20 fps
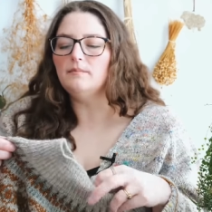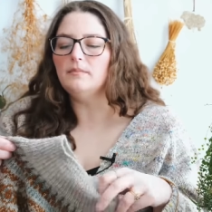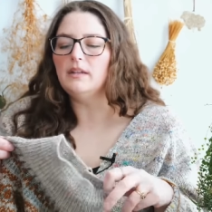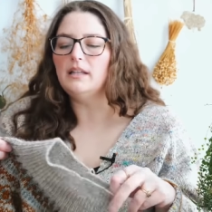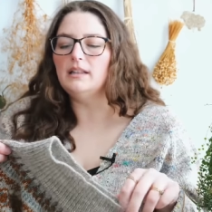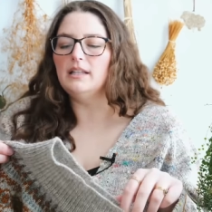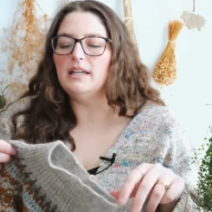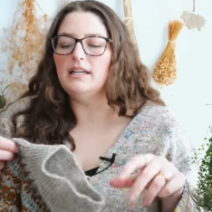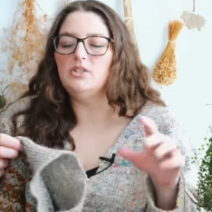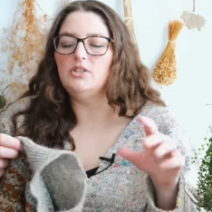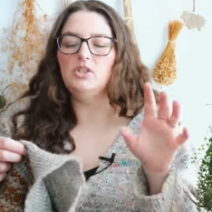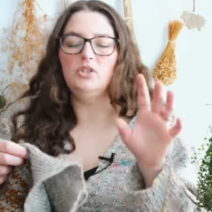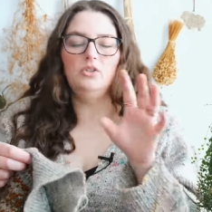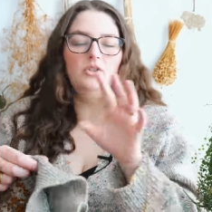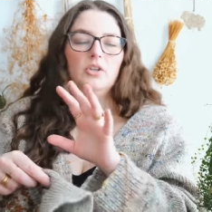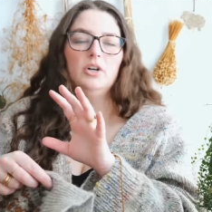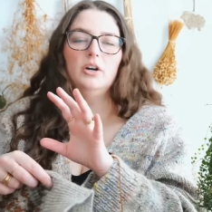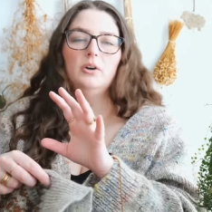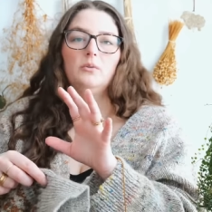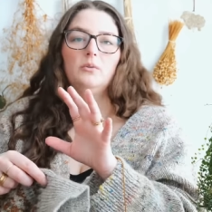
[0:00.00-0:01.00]
unless
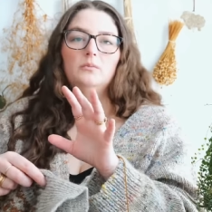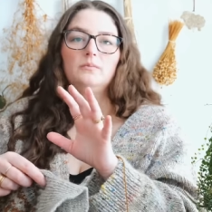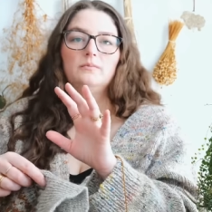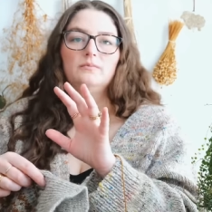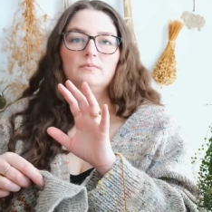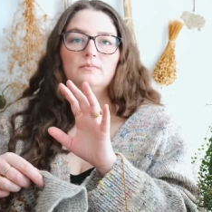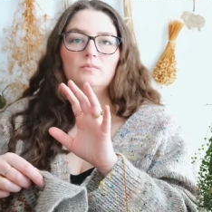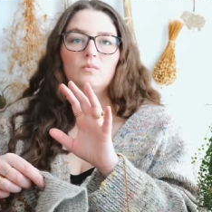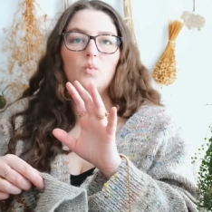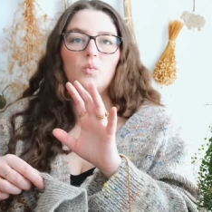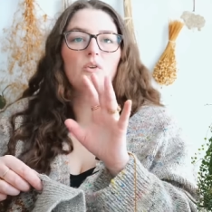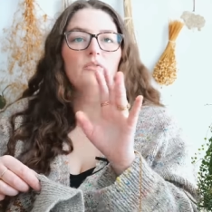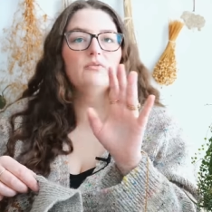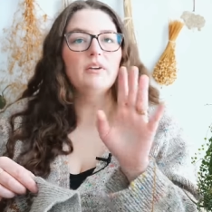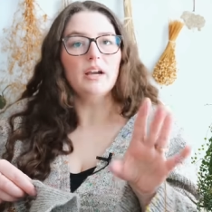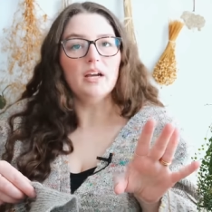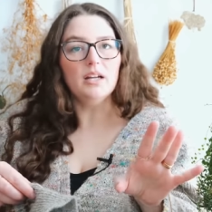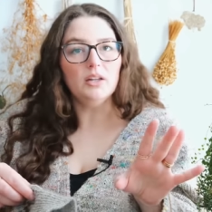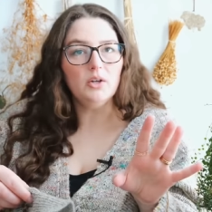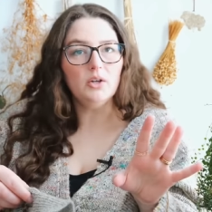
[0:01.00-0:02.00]
you were
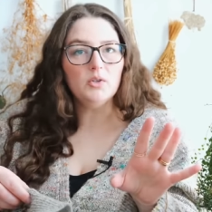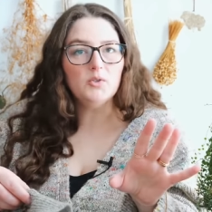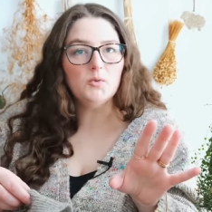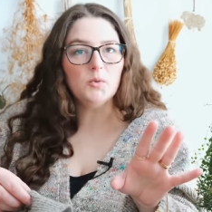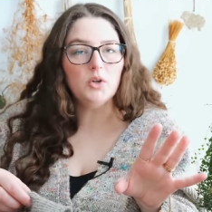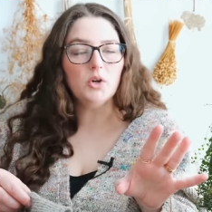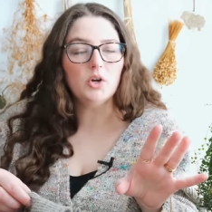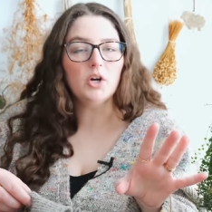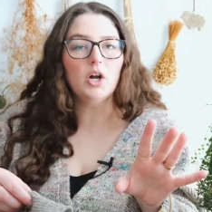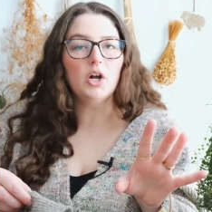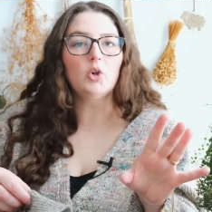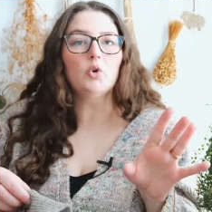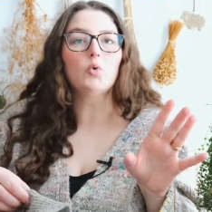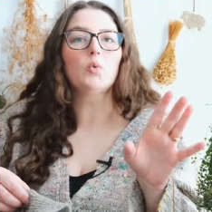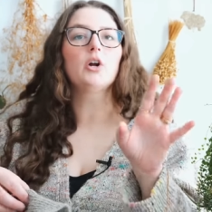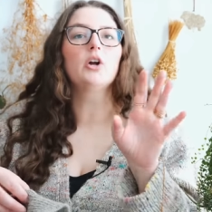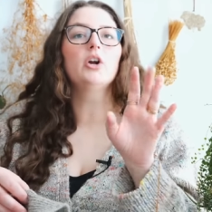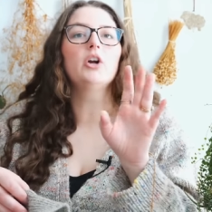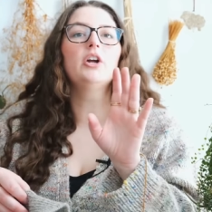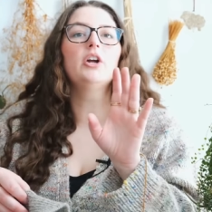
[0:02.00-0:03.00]
very loose with your
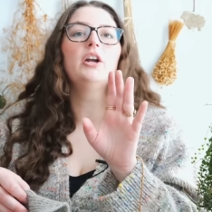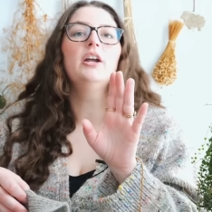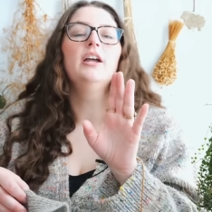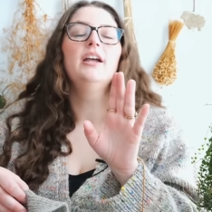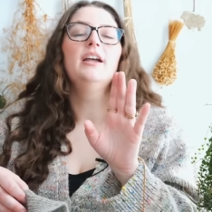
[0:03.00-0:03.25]
colorwork